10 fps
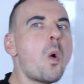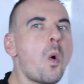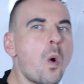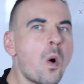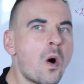
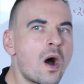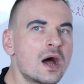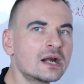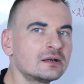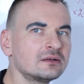
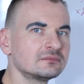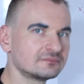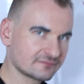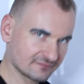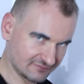or
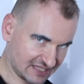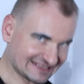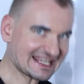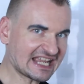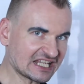the
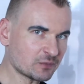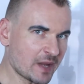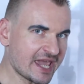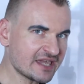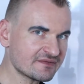second
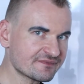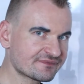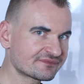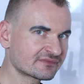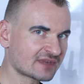way,
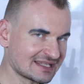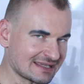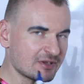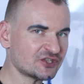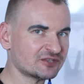as
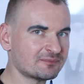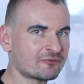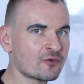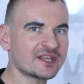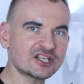I mentioned
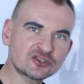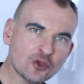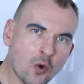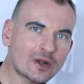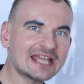before, there is
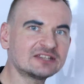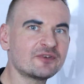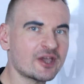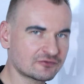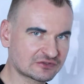no right
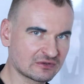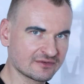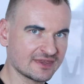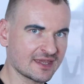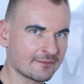way of
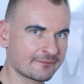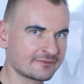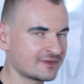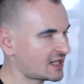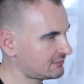solving them.
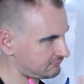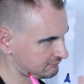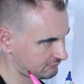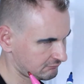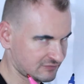There are
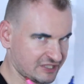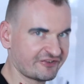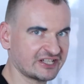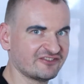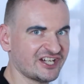
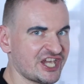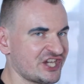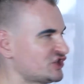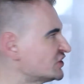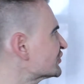different
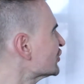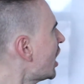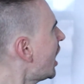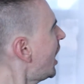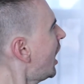variations.
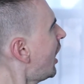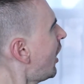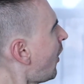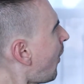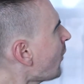
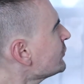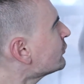Or